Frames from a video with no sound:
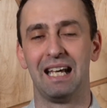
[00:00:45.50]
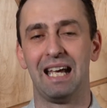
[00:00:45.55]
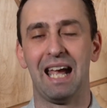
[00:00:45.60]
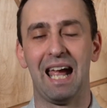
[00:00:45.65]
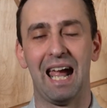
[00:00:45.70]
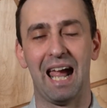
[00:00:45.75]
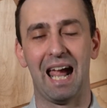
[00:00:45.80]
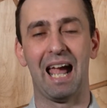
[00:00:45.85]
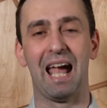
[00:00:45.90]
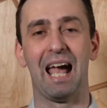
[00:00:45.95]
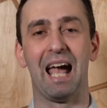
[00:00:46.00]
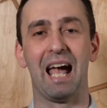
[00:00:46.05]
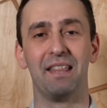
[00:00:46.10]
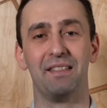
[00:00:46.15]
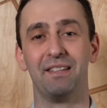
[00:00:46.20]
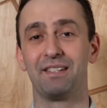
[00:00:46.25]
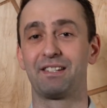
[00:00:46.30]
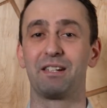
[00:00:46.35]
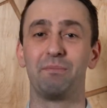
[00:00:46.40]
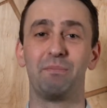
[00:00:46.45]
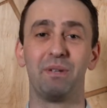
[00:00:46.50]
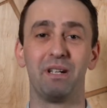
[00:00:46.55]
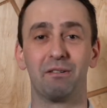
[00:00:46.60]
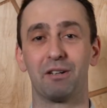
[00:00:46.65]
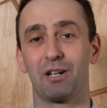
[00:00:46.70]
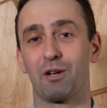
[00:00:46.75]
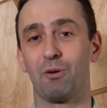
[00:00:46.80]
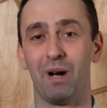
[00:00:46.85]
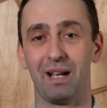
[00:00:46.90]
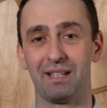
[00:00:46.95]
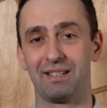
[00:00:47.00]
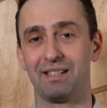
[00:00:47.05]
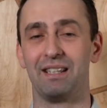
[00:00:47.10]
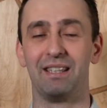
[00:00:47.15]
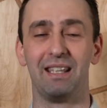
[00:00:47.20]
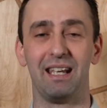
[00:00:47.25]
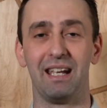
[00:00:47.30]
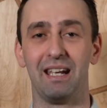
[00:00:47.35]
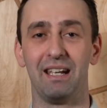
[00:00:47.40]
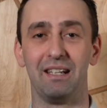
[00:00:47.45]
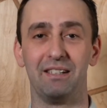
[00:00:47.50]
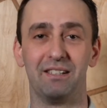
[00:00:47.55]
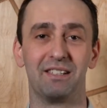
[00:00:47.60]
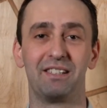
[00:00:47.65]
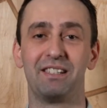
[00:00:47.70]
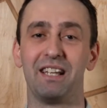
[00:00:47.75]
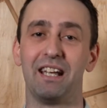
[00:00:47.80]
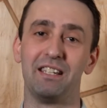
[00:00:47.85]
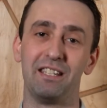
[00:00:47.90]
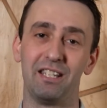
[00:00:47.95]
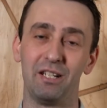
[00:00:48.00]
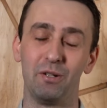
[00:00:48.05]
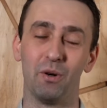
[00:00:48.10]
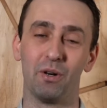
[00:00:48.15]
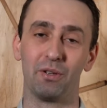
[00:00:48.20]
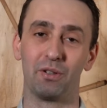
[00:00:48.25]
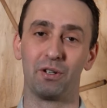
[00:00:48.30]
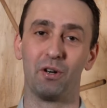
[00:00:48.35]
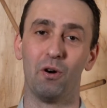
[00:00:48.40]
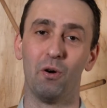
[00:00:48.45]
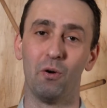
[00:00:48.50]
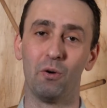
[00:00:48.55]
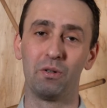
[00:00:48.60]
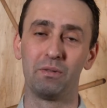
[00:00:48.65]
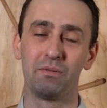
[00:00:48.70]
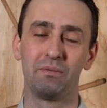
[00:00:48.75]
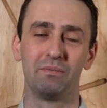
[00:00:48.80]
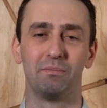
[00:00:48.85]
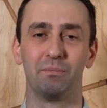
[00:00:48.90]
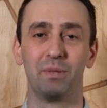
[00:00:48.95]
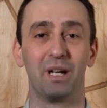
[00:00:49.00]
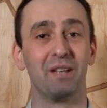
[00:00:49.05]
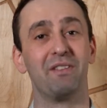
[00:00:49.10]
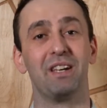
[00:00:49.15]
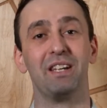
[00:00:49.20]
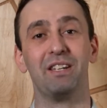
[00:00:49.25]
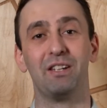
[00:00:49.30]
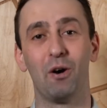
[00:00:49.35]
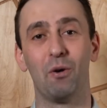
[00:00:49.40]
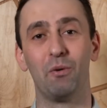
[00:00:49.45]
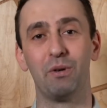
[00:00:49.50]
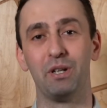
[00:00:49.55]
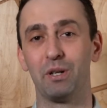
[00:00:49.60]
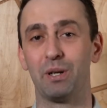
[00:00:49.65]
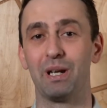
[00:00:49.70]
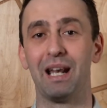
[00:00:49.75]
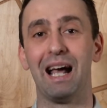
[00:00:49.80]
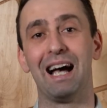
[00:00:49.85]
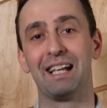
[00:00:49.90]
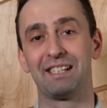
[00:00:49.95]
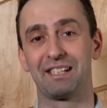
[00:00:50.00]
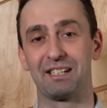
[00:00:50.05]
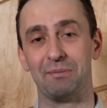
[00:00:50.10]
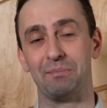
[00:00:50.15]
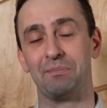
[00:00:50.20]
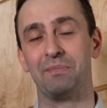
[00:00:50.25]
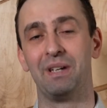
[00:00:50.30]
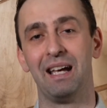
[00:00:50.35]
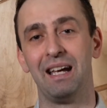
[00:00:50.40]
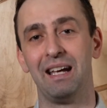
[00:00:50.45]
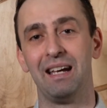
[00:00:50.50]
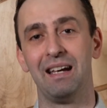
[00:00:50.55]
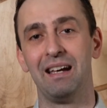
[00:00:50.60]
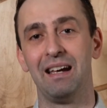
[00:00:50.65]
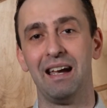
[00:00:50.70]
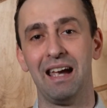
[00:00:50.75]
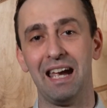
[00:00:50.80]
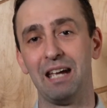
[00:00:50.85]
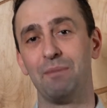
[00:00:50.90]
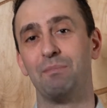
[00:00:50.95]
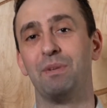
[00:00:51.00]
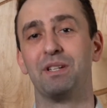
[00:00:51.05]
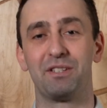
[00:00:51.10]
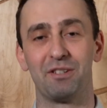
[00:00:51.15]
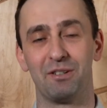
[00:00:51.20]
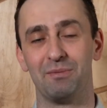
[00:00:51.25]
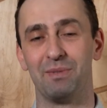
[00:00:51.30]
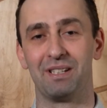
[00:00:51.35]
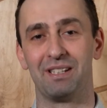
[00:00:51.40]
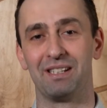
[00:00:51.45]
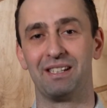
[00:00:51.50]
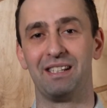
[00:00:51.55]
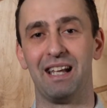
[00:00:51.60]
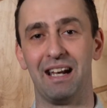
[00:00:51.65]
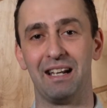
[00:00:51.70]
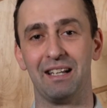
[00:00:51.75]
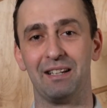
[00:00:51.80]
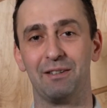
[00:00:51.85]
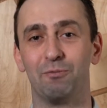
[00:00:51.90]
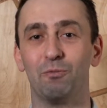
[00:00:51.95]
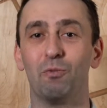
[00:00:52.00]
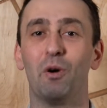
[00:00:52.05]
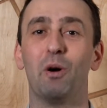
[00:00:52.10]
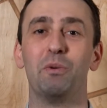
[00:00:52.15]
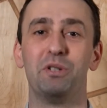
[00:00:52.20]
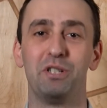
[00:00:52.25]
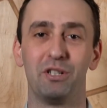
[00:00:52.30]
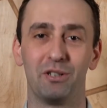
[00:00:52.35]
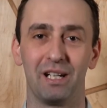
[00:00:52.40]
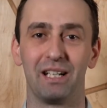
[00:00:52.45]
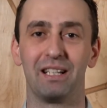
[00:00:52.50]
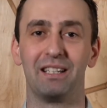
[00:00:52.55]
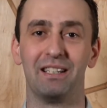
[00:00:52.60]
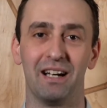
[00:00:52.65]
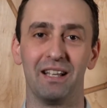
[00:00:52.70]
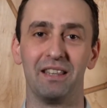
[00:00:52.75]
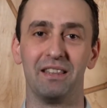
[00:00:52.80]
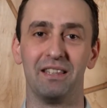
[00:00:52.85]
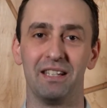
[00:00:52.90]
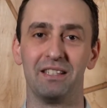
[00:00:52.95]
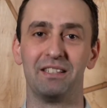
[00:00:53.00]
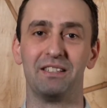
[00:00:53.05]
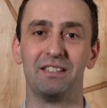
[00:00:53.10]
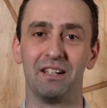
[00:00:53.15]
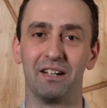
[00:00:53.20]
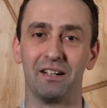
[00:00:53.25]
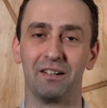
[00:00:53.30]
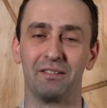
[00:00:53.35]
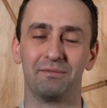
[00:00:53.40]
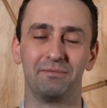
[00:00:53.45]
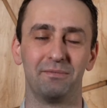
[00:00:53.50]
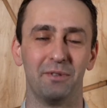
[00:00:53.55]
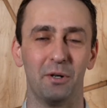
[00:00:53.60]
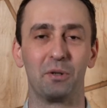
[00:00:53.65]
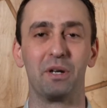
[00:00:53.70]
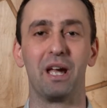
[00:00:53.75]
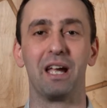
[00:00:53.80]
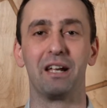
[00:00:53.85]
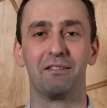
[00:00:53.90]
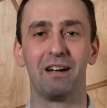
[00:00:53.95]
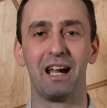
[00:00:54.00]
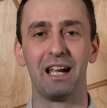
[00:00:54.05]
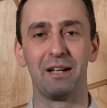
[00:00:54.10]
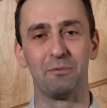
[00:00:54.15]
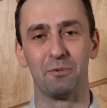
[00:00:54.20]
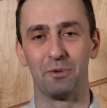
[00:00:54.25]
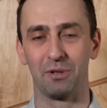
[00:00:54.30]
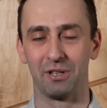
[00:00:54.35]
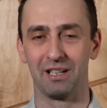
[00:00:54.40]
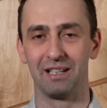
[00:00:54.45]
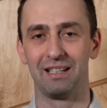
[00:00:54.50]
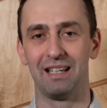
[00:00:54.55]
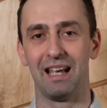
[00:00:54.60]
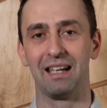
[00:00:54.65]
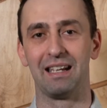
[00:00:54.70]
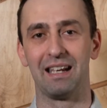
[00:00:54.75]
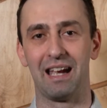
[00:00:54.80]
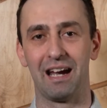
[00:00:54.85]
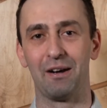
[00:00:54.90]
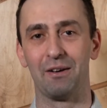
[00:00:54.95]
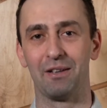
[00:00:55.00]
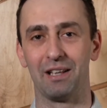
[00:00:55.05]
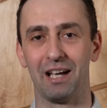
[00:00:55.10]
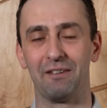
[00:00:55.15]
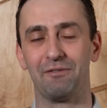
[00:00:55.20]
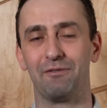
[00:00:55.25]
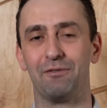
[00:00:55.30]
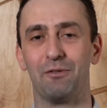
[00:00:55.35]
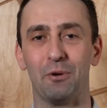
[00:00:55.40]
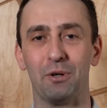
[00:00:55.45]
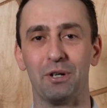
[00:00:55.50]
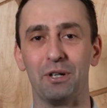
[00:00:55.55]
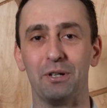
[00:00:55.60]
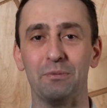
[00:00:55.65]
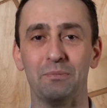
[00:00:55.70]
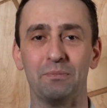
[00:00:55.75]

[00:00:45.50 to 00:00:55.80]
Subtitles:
And this could be a request that they just send to you on their own, but if they don't, you can ask them, hey, Mr. or Mrs. Tenant, what would you like done this year? Okay, great, we're gonna take care of that for you.